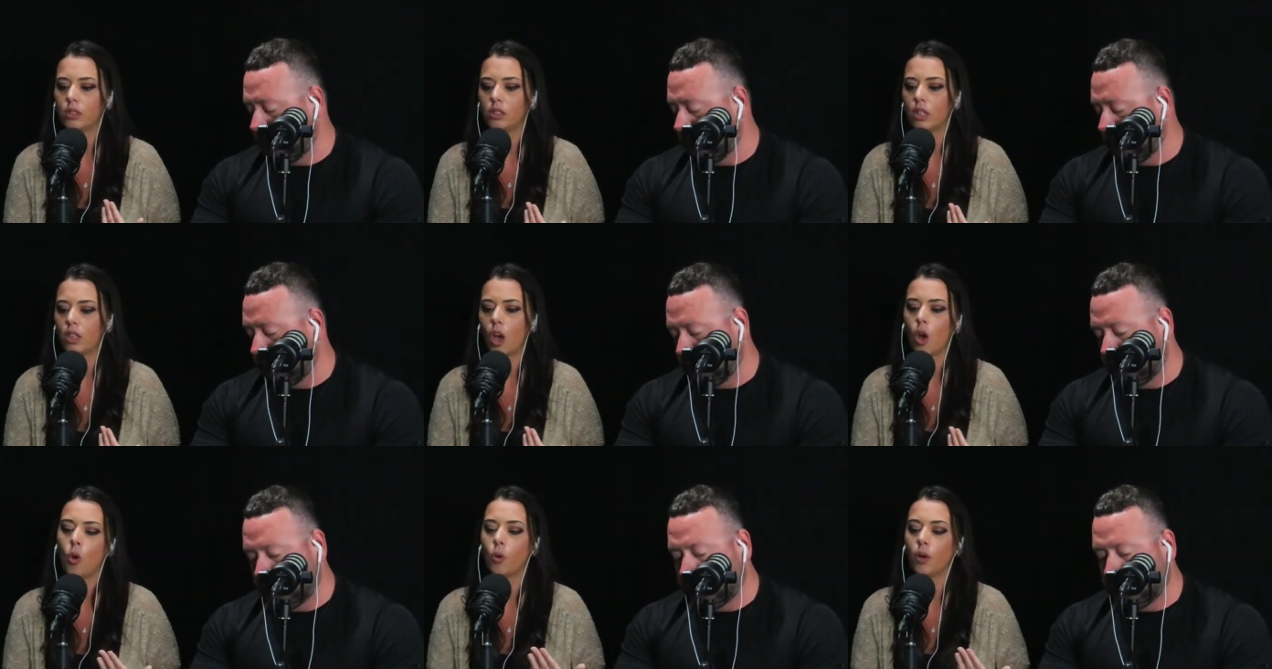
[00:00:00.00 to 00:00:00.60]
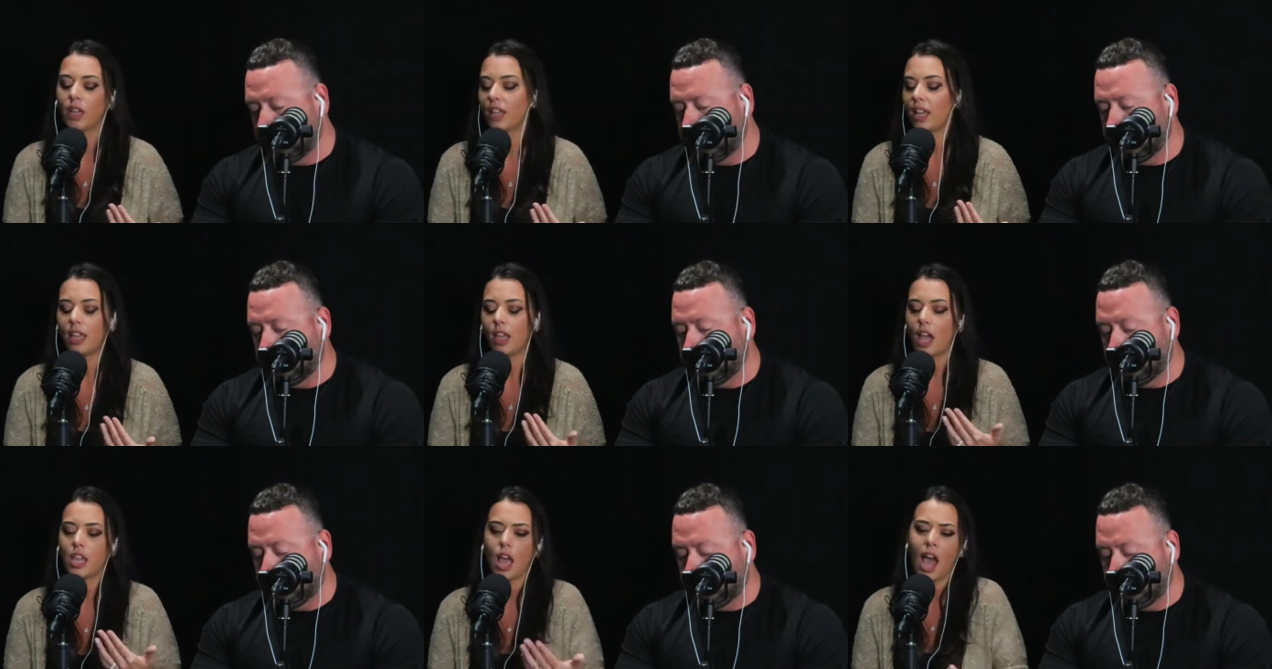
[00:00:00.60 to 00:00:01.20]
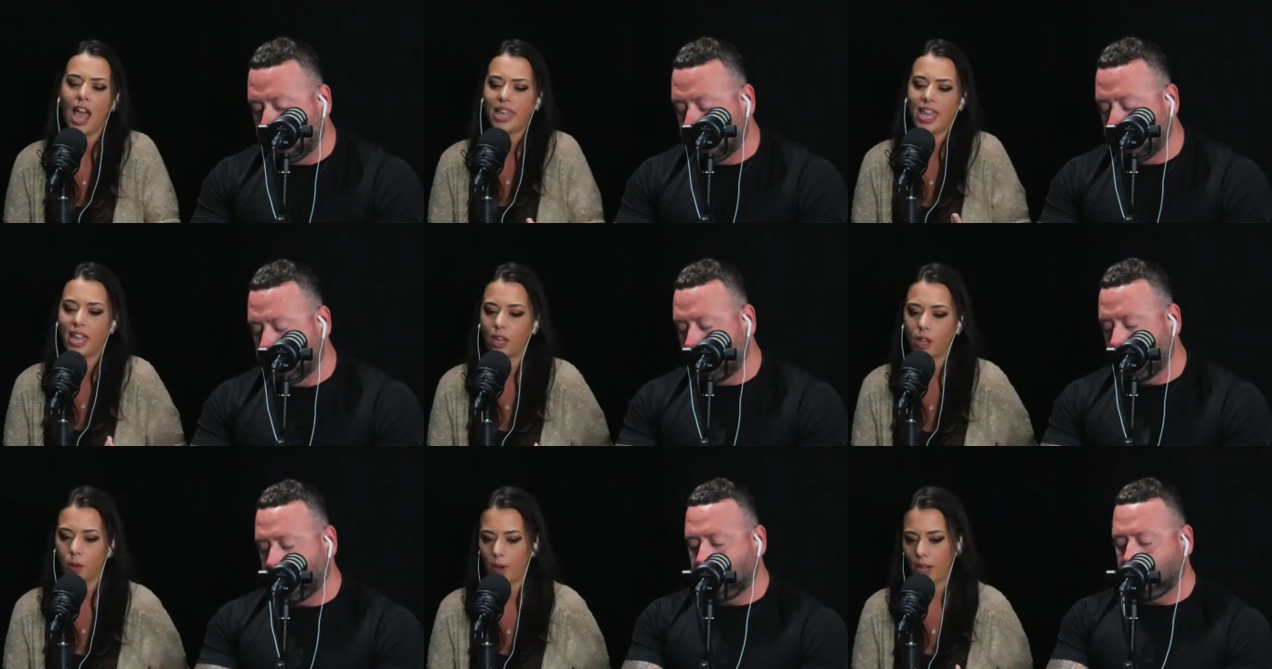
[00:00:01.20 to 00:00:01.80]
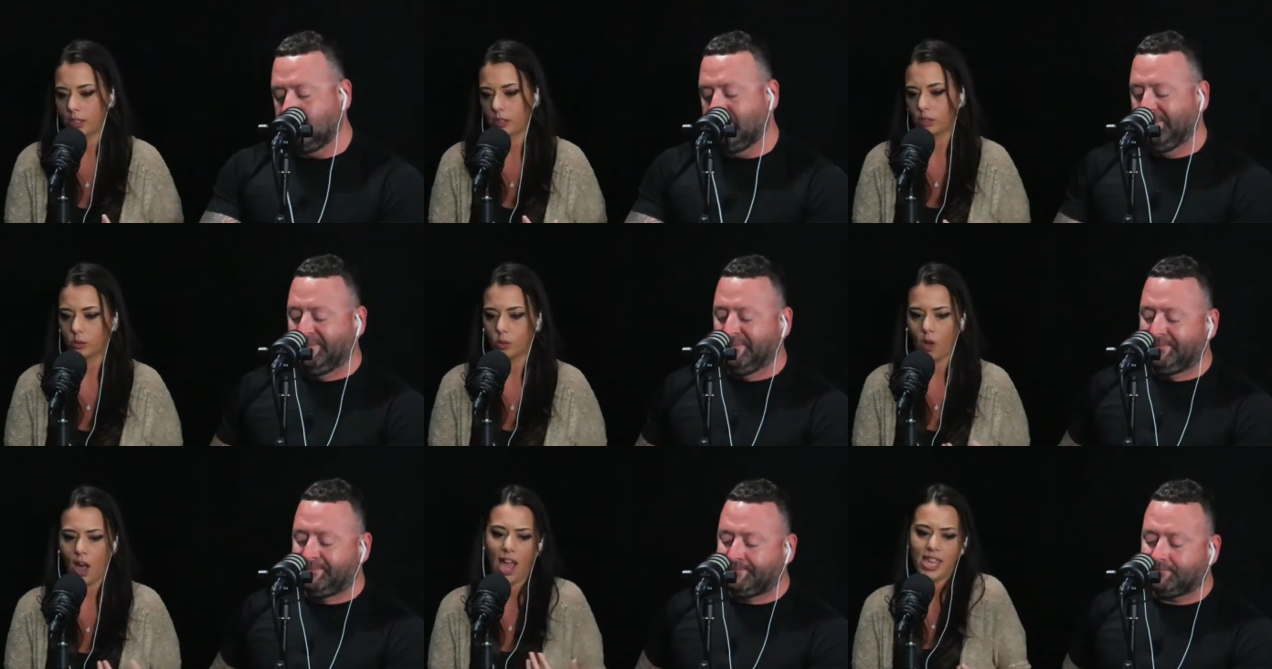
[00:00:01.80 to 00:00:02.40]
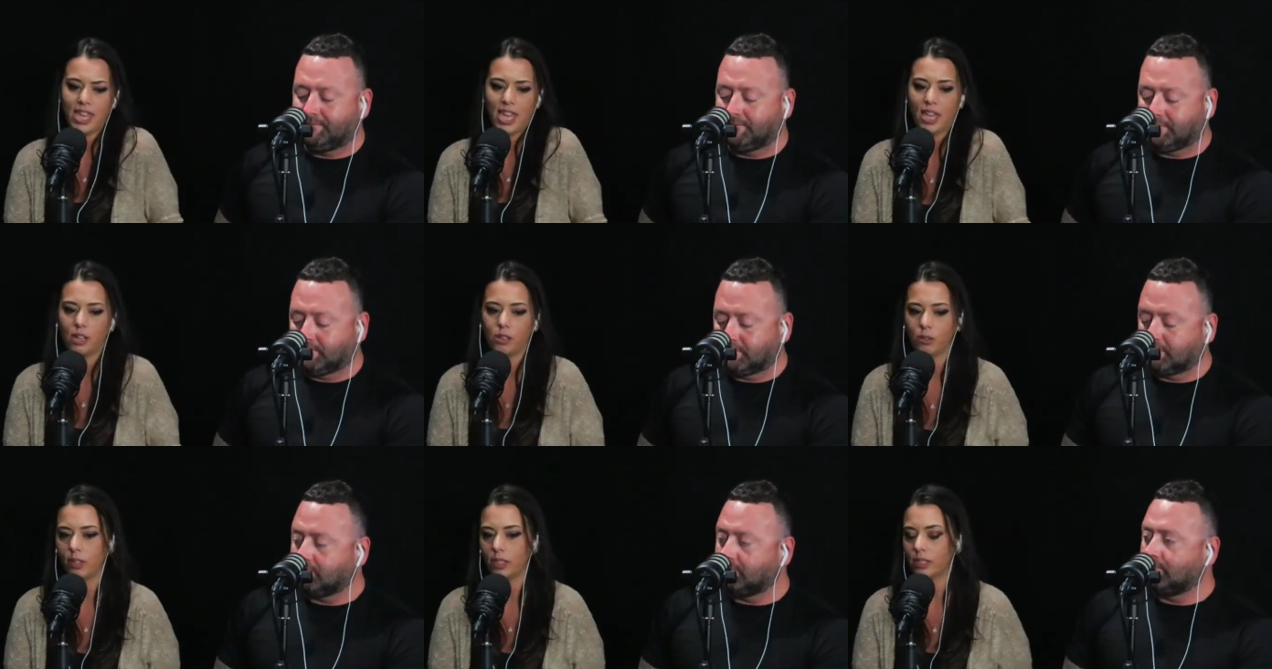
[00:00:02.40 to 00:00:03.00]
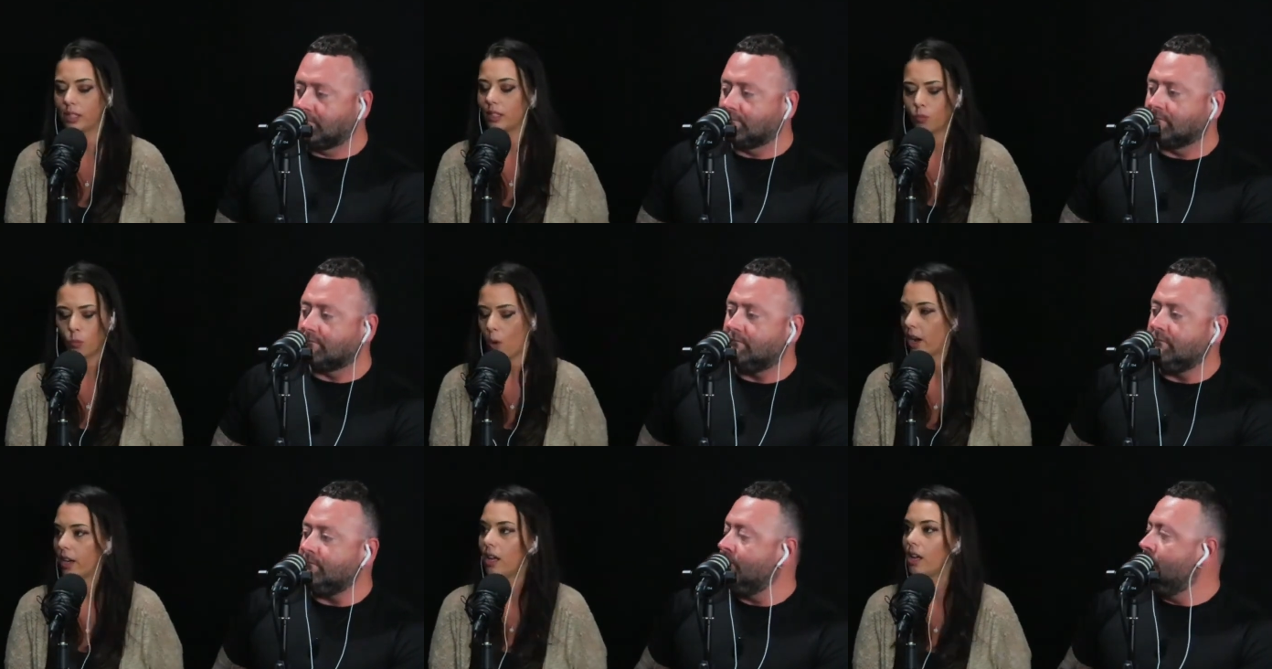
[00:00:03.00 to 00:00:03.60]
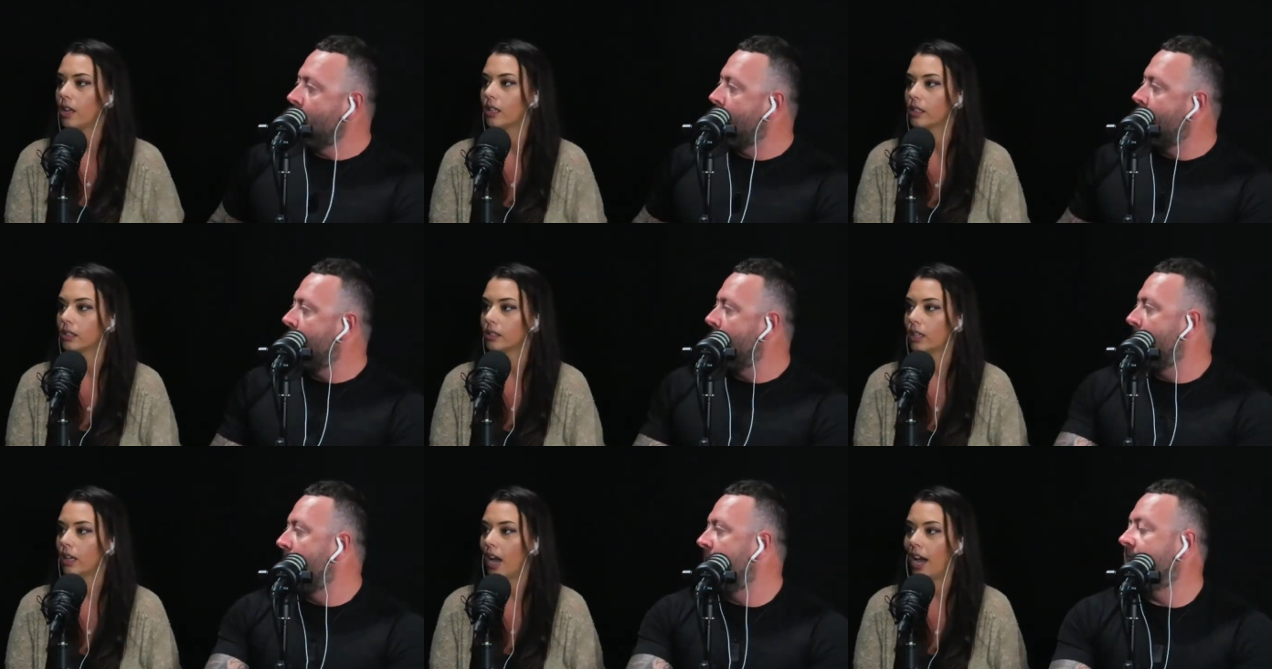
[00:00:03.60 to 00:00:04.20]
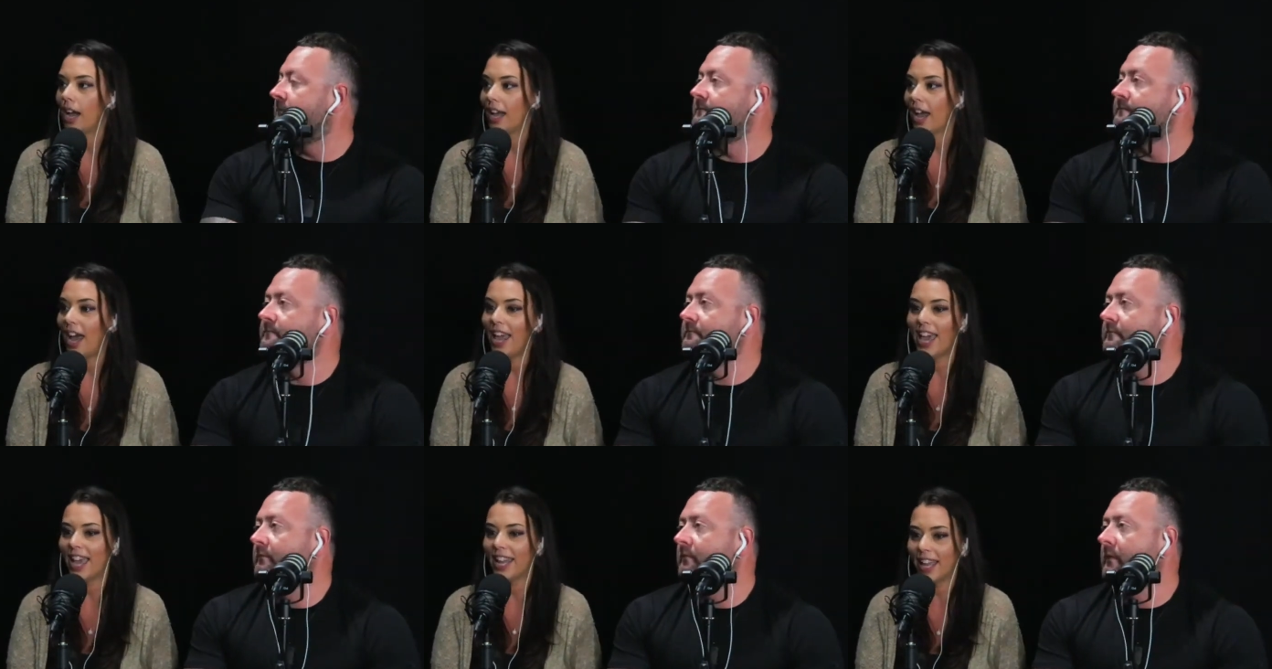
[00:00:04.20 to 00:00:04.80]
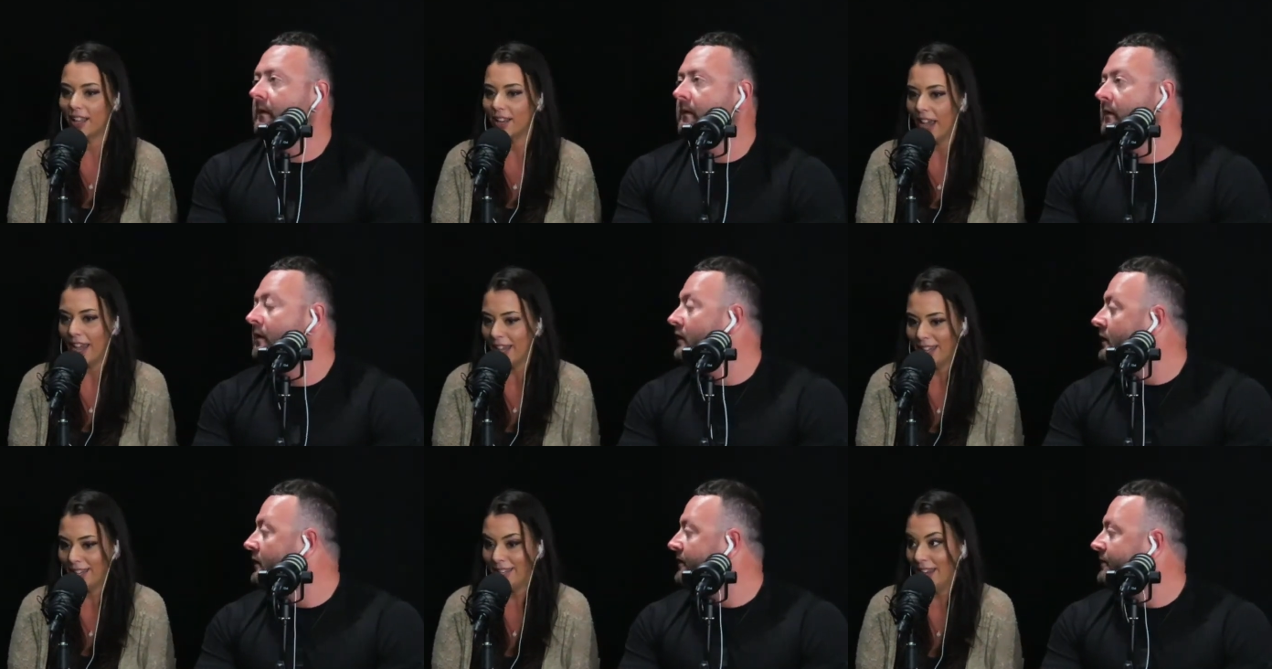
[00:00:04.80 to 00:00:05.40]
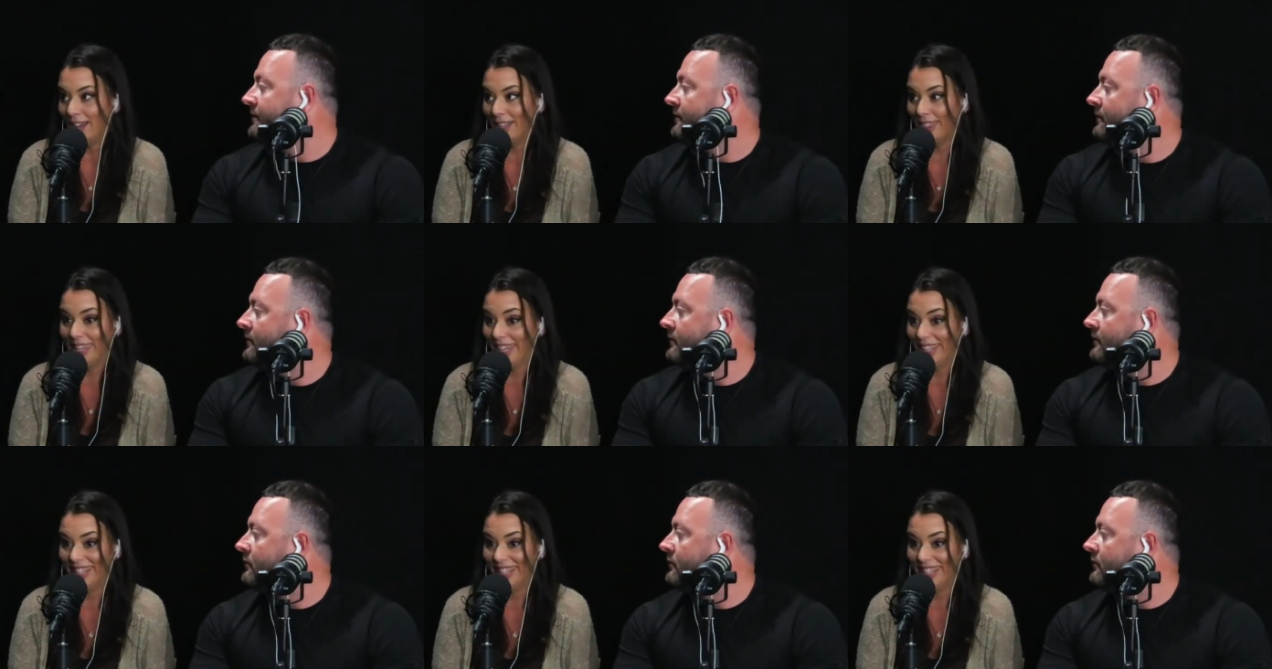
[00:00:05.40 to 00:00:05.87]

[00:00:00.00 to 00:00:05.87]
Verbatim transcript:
Speaker 1: oh, I can't go back to school. I can't do these things. Why not? Right. I, I, had I had nothing,